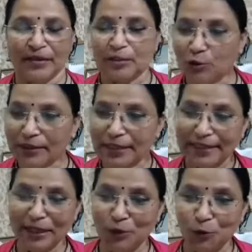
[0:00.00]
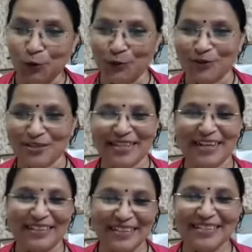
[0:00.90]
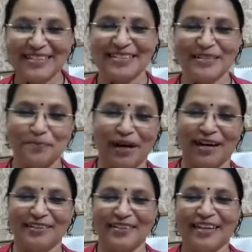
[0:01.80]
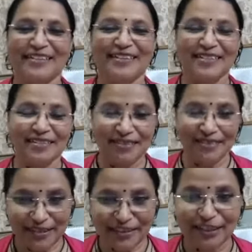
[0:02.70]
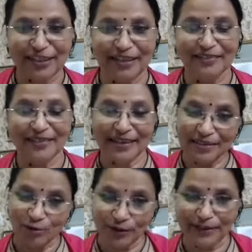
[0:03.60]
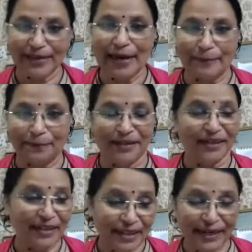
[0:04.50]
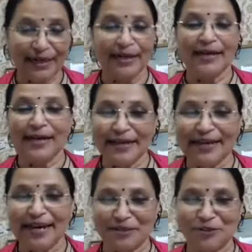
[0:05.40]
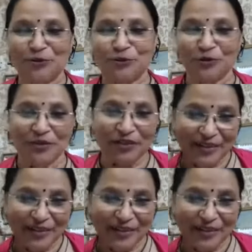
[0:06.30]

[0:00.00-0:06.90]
so that he knows that this is the path and this is the journey that has already happened, and it has to